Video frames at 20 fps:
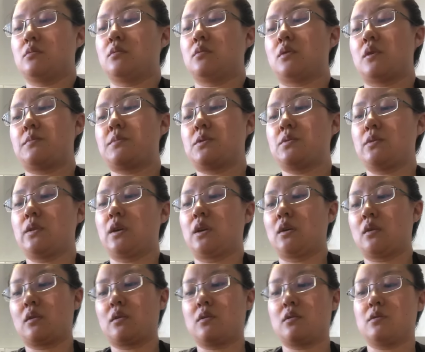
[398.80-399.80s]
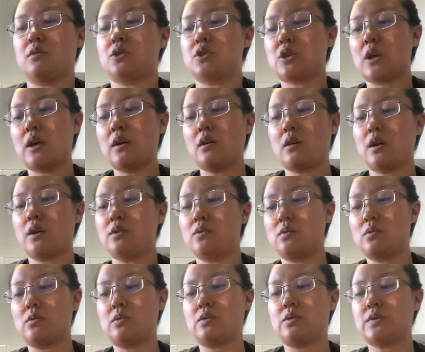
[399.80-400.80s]
I'm doing Shanghai
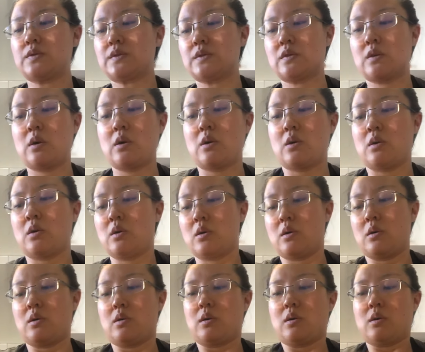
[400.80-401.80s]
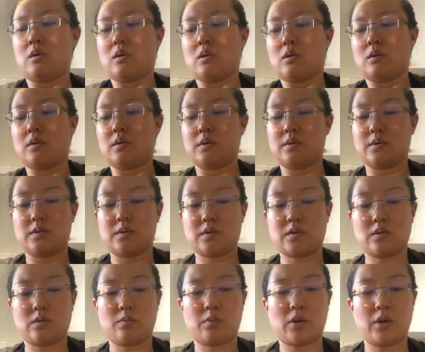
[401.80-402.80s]
noodles.
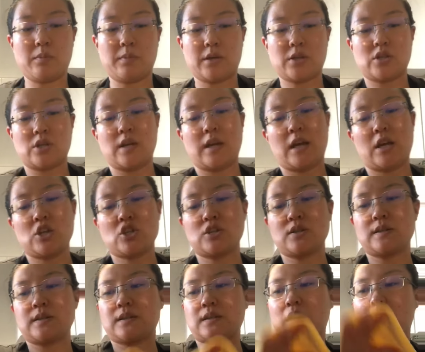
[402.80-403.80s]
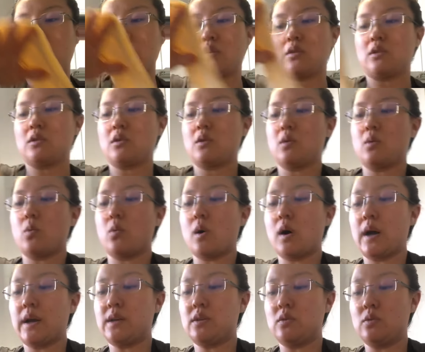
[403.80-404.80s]
So pretty much an Asian style
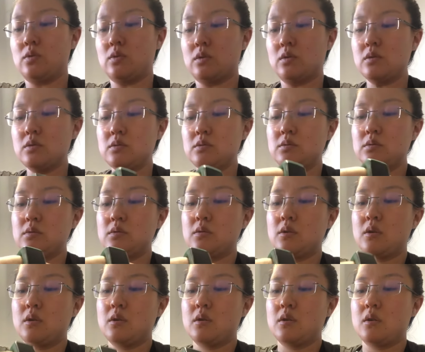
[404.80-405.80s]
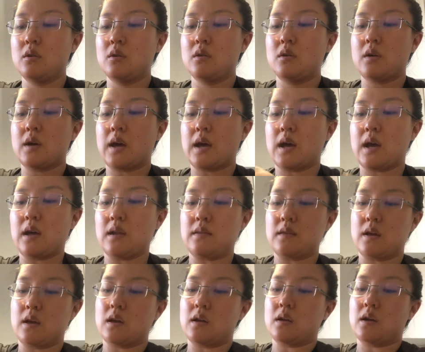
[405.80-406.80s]
wide noodle. And
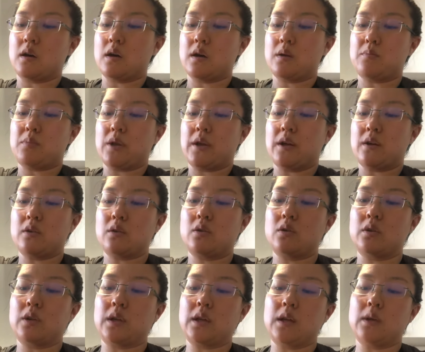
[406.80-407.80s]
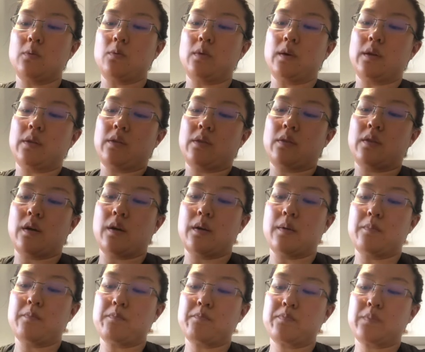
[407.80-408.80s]
then I plan on cooking it with,
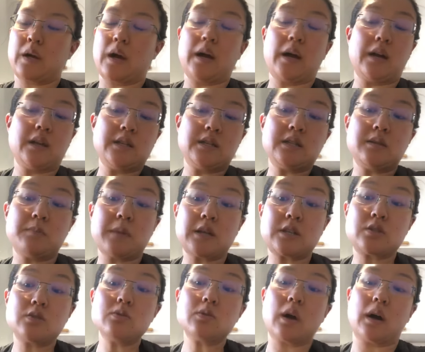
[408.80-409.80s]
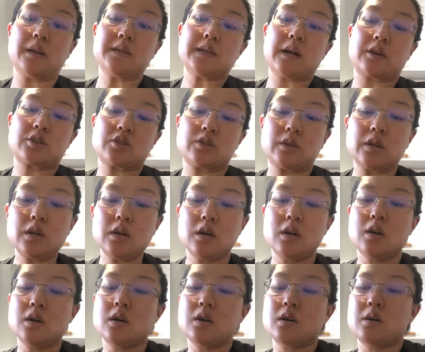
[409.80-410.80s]
I need to make two kinds actually.
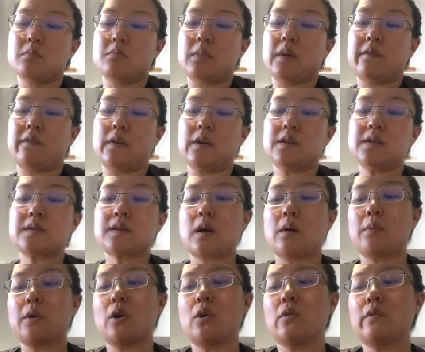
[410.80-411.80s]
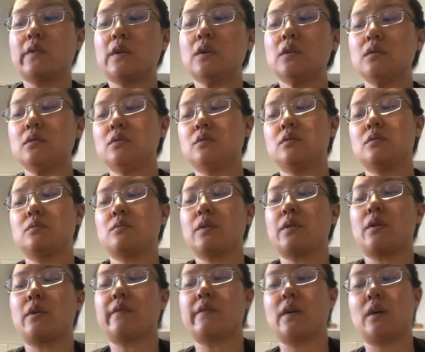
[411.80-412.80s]
My friend is coming over with
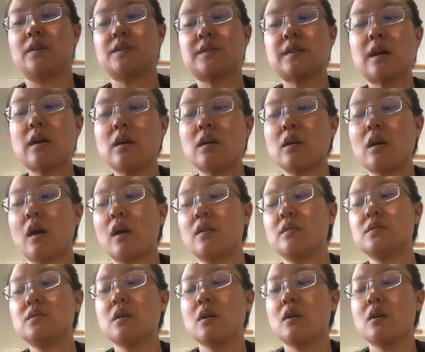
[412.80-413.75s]
her fiance, and